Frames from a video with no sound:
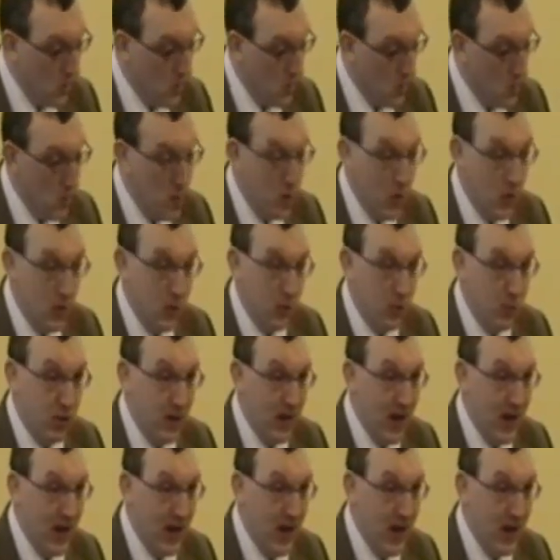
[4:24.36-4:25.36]
to
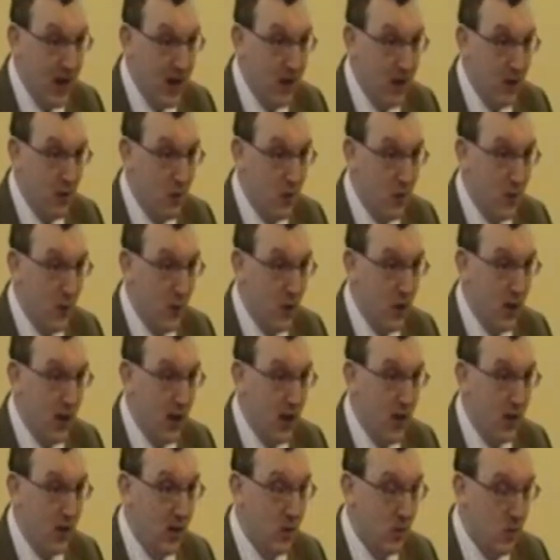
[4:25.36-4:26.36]
comply
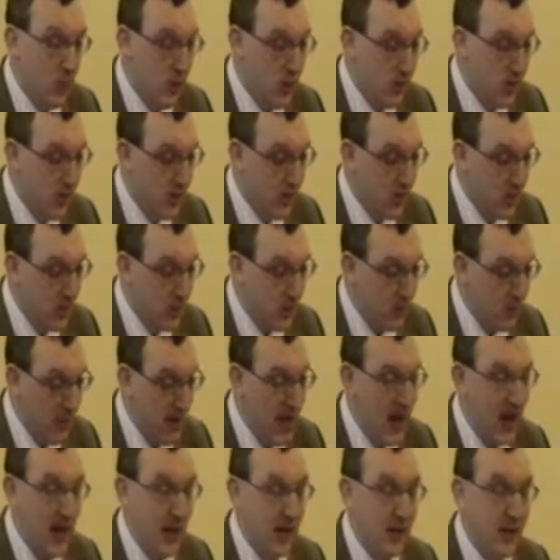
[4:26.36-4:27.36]
fully with the
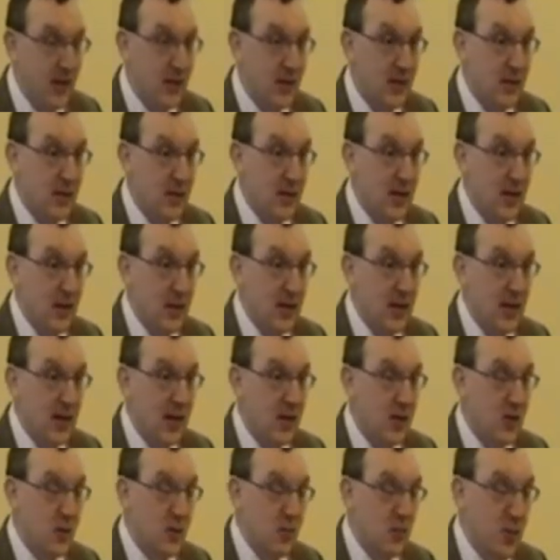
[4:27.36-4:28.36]
demand,
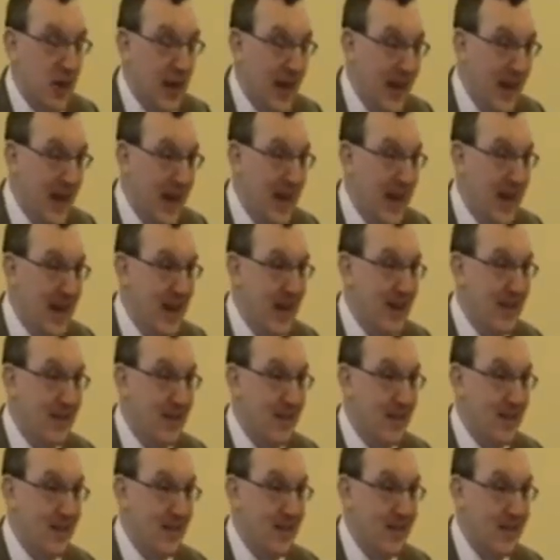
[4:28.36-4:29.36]
and to
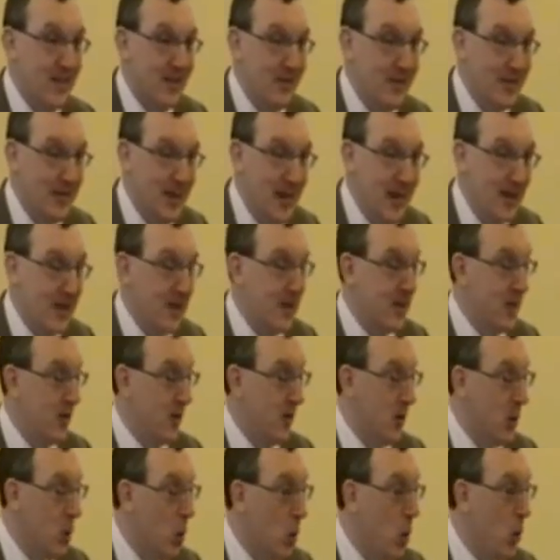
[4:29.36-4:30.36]
pay the
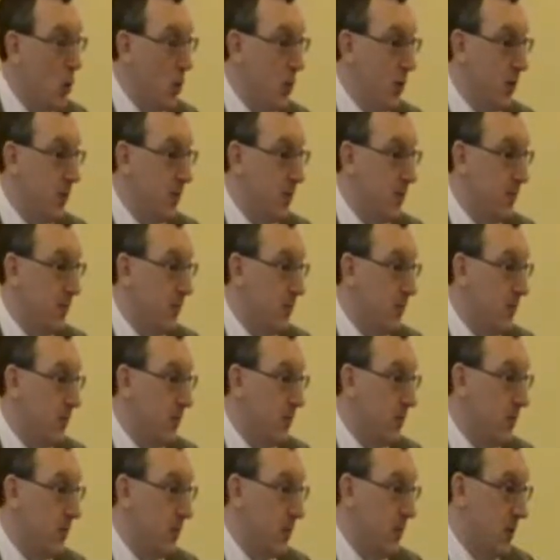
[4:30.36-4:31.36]
debt owed.
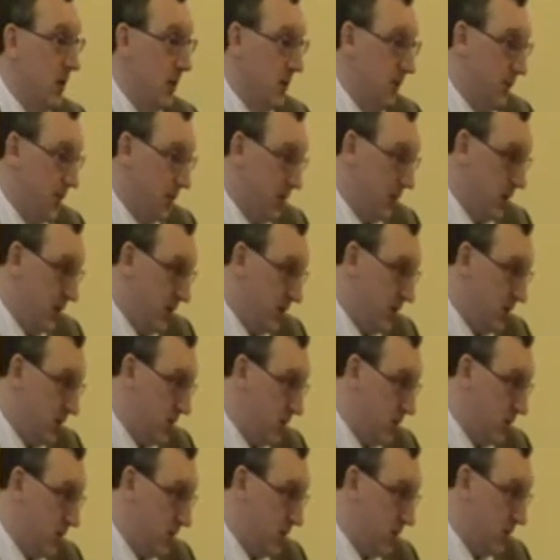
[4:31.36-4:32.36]
If, for
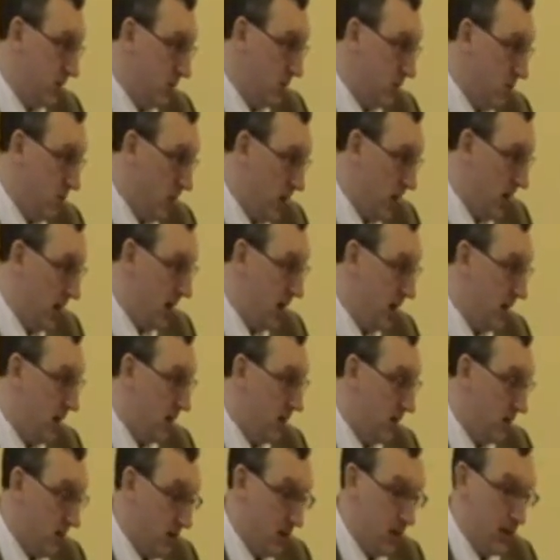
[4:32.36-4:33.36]
instance,
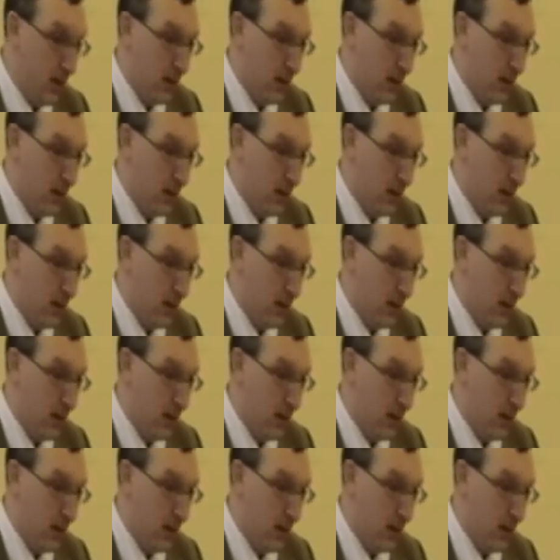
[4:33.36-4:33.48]
we